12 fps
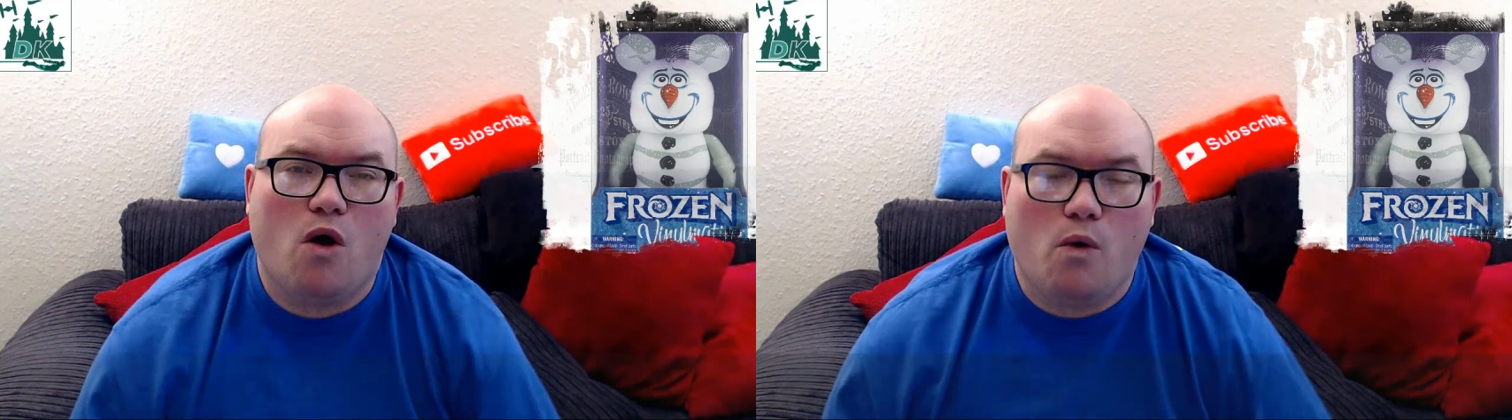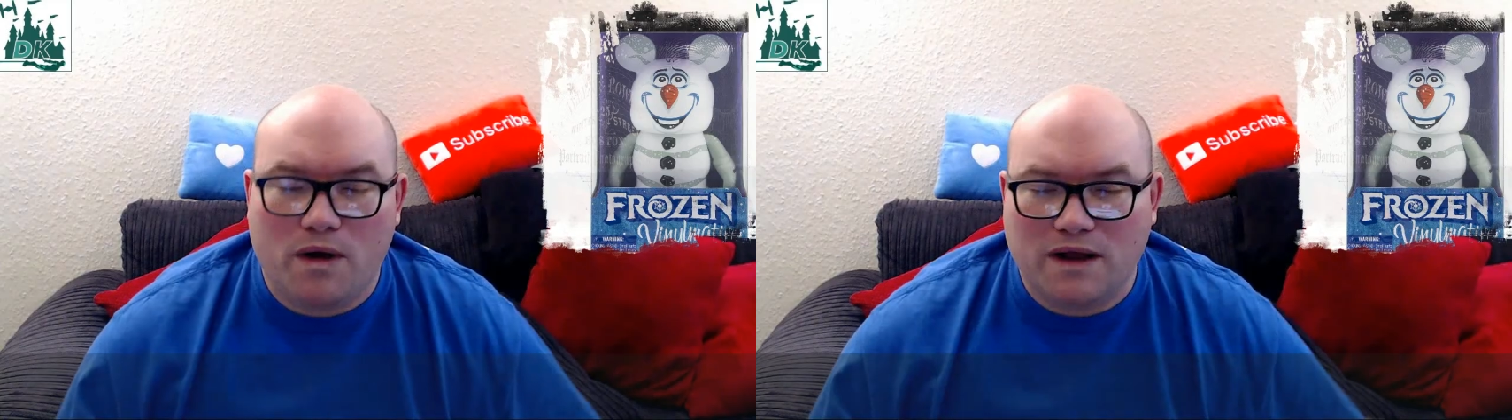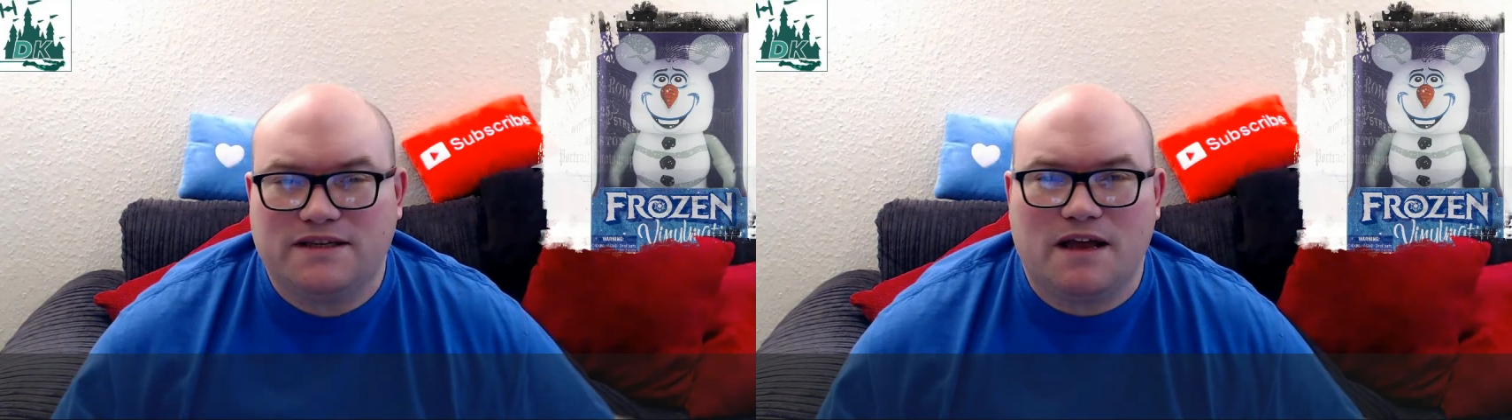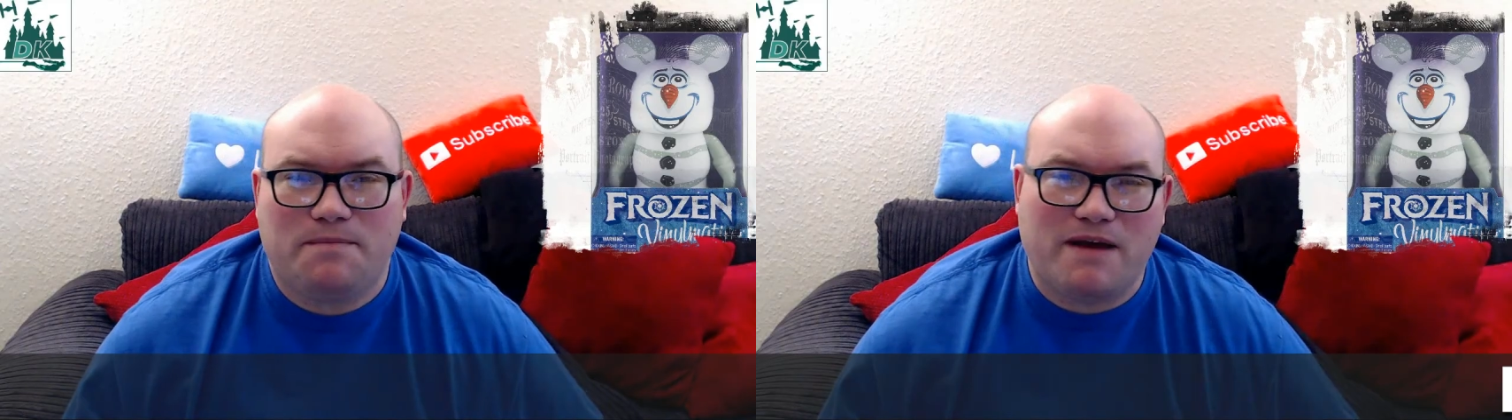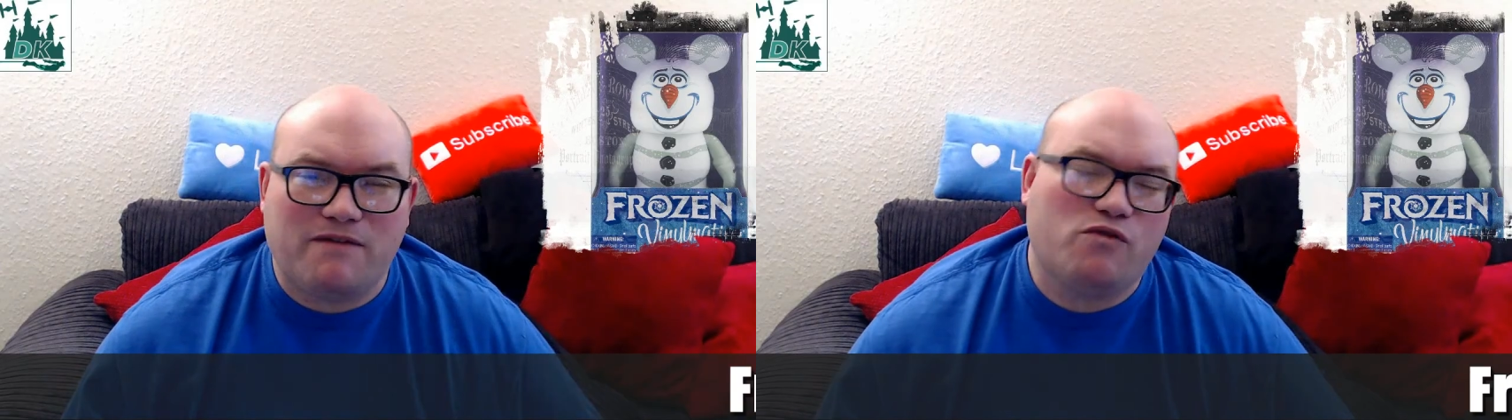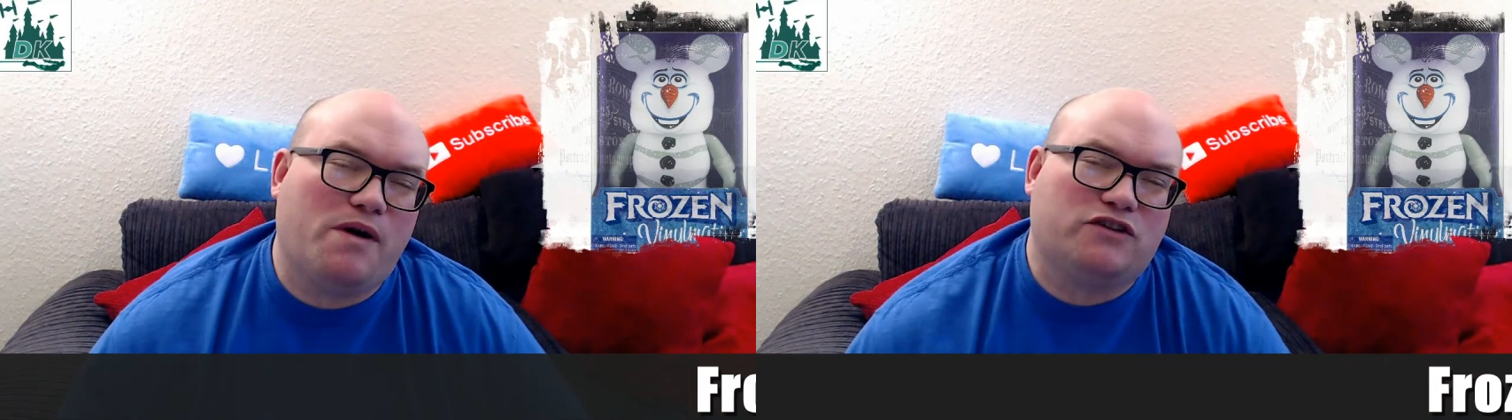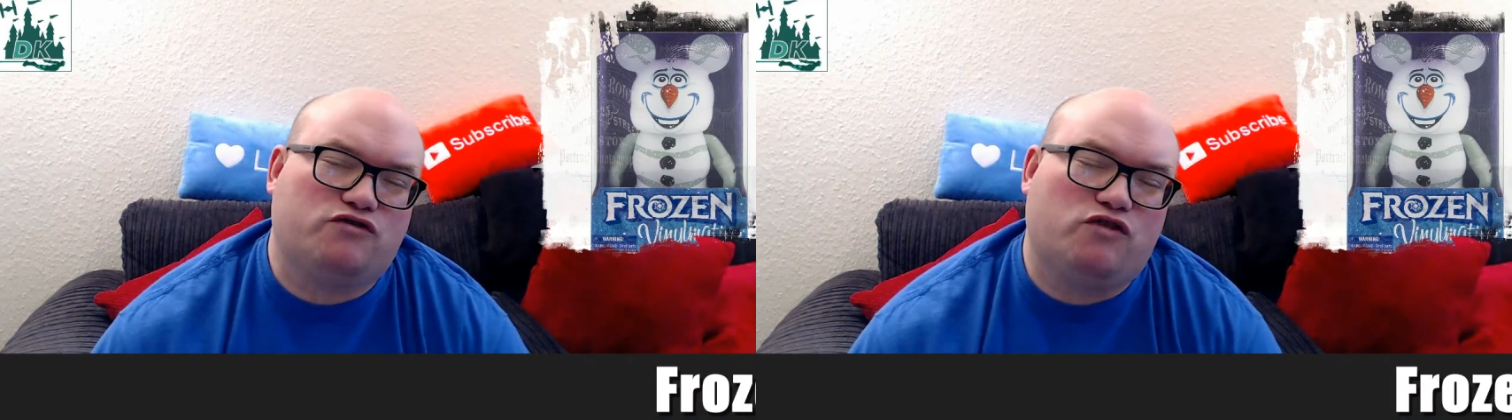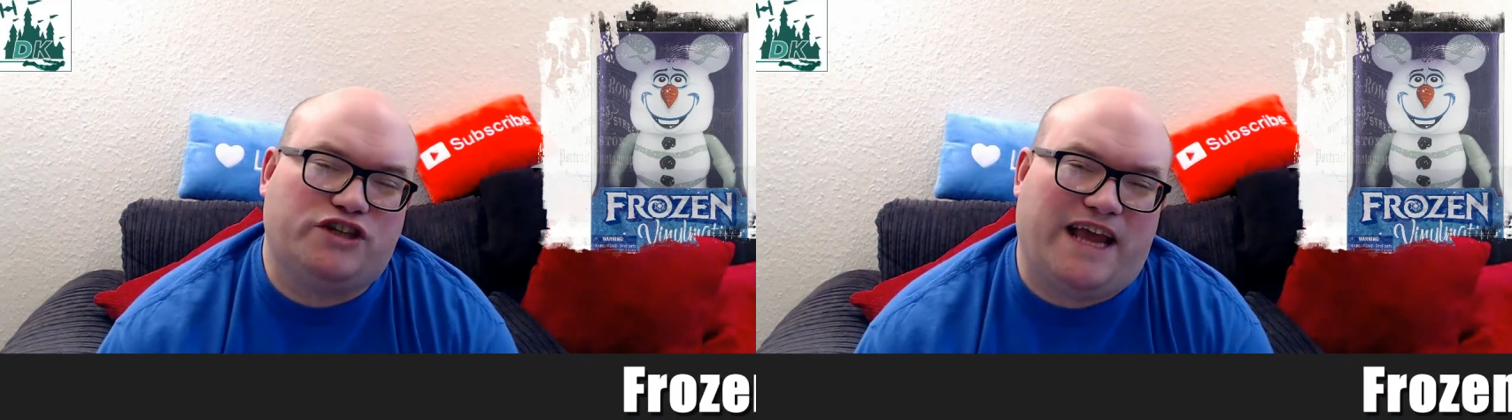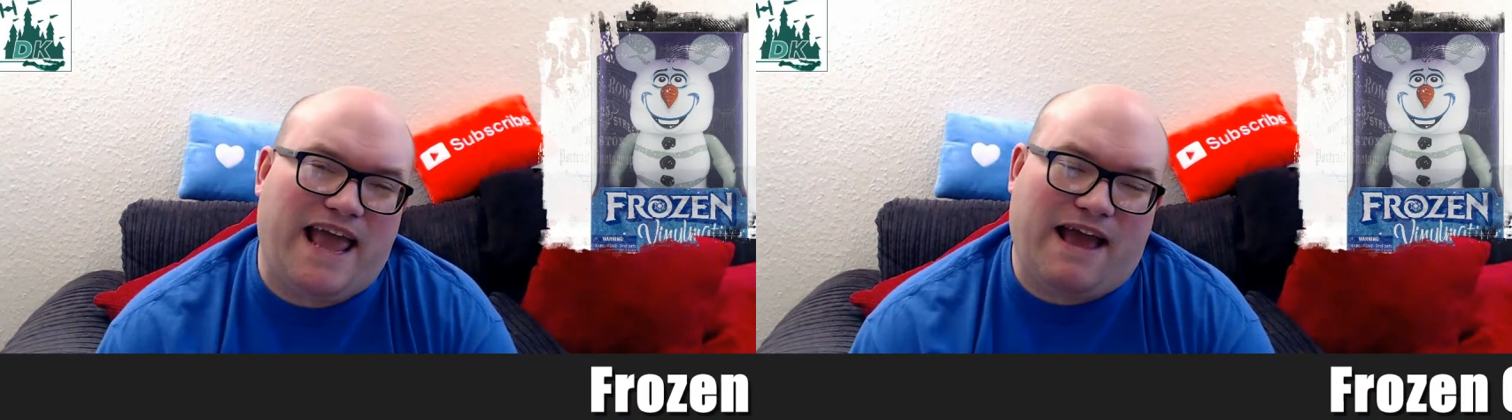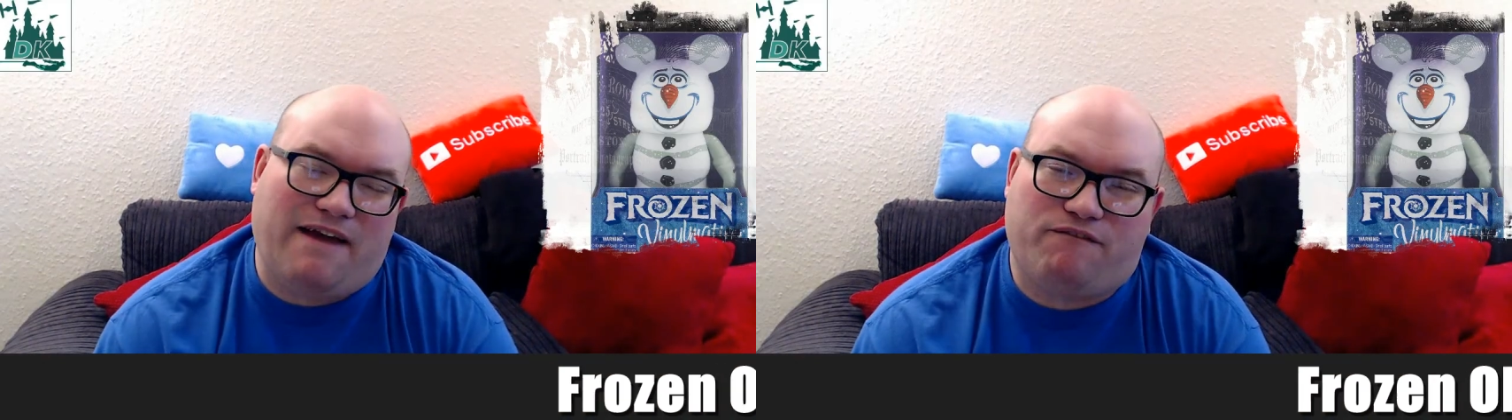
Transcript: What's up everyone, it's Roger here